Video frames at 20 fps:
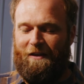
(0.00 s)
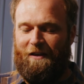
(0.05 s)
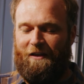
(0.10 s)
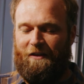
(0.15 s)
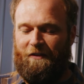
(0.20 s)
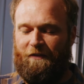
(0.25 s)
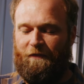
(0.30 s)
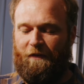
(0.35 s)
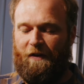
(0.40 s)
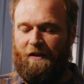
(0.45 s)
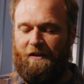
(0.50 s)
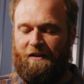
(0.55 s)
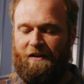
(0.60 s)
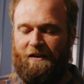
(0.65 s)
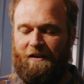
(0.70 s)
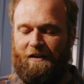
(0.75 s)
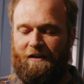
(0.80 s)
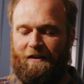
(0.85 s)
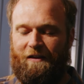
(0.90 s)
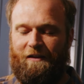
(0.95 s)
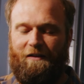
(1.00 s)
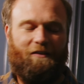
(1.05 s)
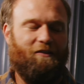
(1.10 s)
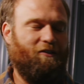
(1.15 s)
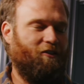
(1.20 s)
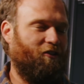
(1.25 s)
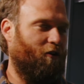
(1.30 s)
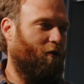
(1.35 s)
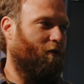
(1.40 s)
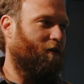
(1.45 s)
it's fun to
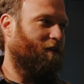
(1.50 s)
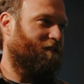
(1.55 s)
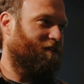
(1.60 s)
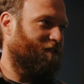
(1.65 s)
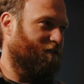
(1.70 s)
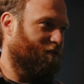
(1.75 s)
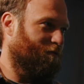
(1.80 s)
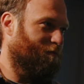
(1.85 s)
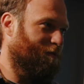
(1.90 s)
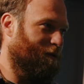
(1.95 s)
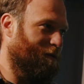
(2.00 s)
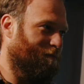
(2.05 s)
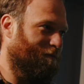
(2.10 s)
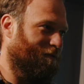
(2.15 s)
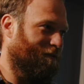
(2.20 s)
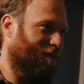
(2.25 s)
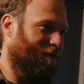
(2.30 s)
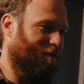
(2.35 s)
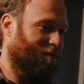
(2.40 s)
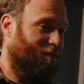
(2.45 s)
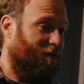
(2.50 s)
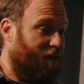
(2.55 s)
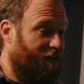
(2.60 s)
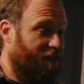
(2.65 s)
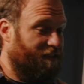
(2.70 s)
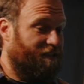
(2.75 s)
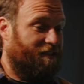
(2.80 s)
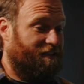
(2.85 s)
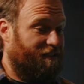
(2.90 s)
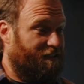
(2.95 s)
show it to new people
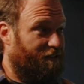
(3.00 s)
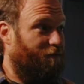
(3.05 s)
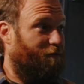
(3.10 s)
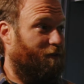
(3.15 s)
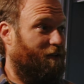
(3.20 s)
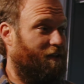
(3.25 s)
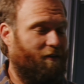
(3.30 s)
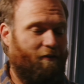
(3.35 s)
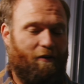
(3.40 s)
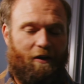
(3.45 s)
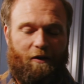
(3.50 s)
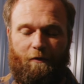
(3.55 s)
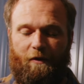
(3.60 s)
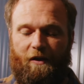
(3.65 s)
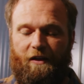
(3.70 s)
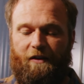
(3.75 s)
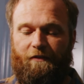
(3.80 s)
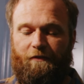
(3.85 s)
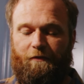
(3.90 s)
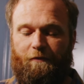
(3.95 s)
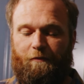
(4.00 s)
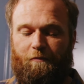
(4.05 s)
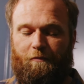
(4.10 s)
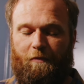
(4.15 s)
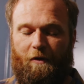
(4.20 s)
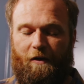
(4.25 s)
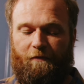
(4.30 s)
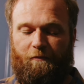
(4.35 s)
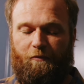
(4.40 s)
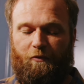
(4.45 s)
because yeah. it's a really great way of,
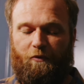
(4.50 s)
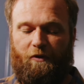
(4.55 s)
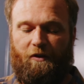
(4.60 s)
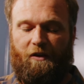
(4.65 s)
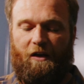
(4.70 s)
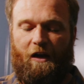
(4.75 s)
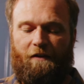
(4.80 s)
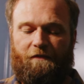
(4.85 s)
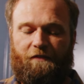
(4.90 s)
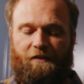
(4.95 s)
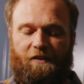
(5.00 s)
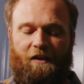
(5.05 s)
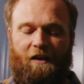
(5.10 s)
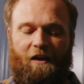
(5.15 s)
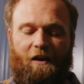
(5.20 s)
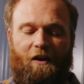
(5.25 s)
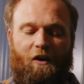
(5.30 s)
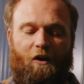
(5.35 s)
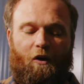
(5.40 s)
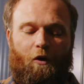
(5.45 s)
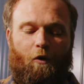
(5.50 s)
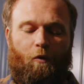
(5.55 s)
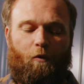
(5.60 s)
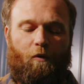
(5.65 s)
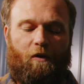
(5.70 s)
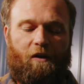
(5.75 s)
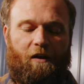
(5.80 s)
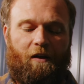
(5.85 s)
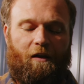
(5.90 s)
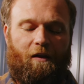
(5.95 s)
of brewing coffee. When